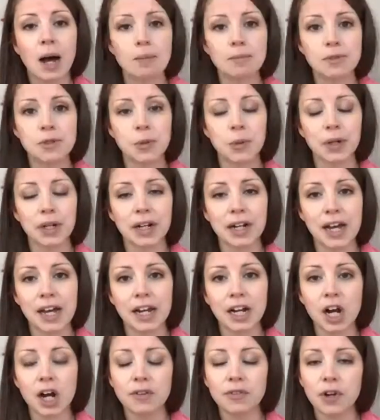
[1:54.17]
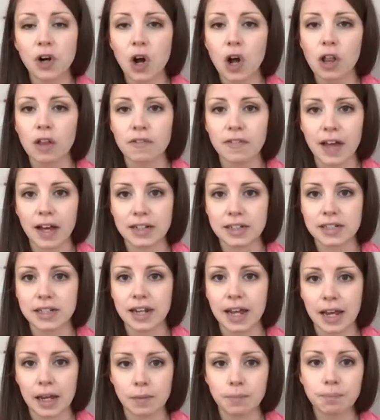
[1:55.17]
So we're going to kind of cover all of that
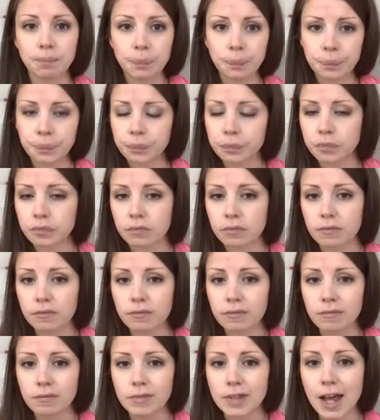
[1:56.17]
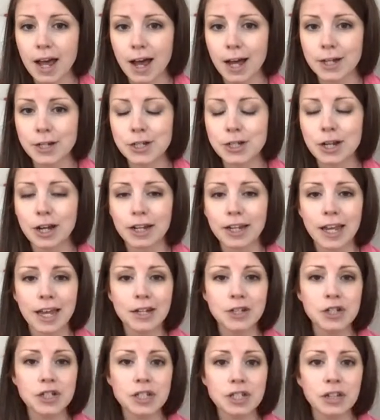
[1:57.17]
today. Again,
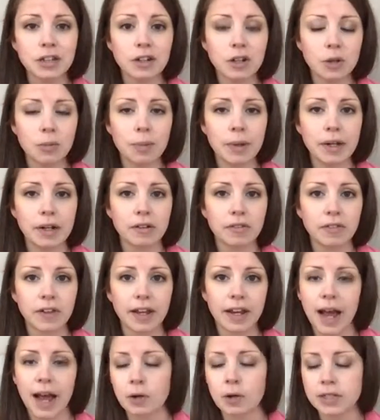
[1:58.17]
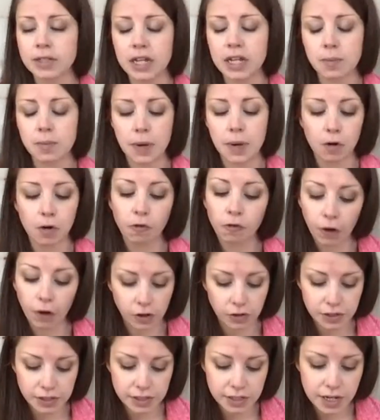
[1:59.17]
just a little bit of like housekeeping
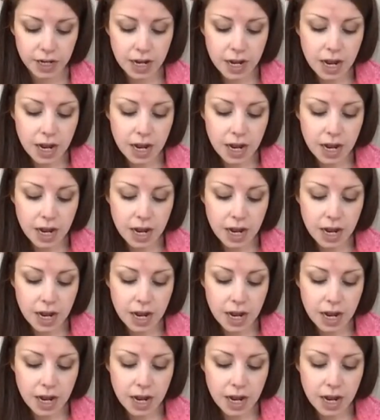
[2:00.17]
first.